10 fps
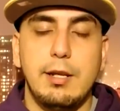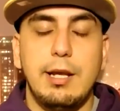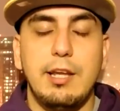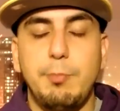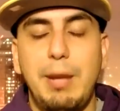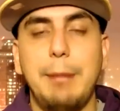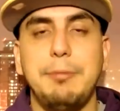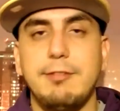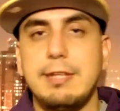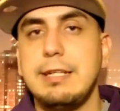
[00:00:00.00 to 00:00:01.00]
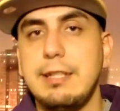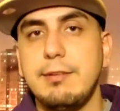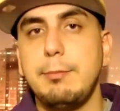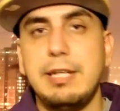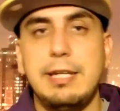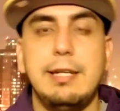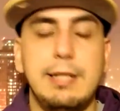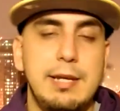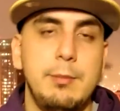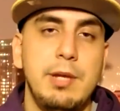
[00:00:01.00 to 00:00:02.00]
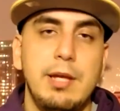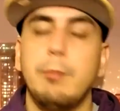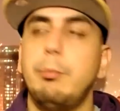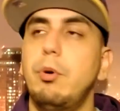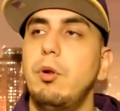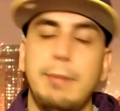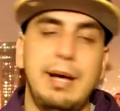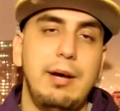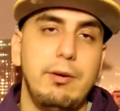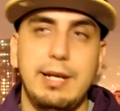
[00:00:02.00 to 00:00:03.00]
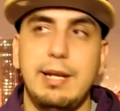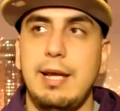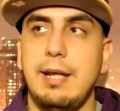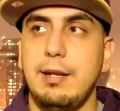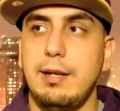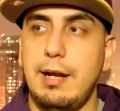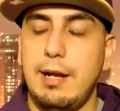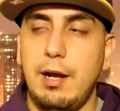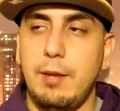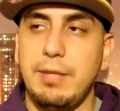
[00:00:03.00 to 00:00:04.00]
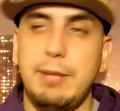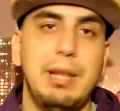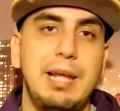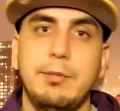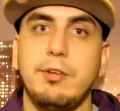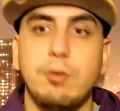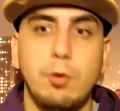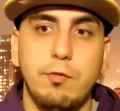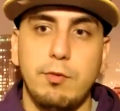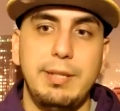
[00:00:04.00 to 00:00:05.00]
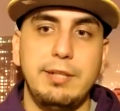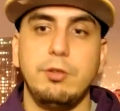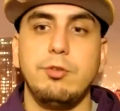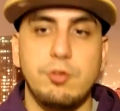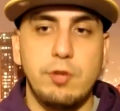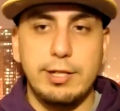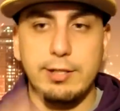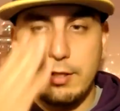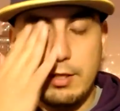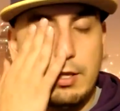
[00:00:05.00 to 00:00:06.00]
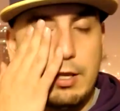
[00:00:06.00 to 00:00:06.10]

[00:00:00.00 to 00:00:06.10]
his pops, instead of disciplining him, pulled him out, and they blamed the school for being too strict.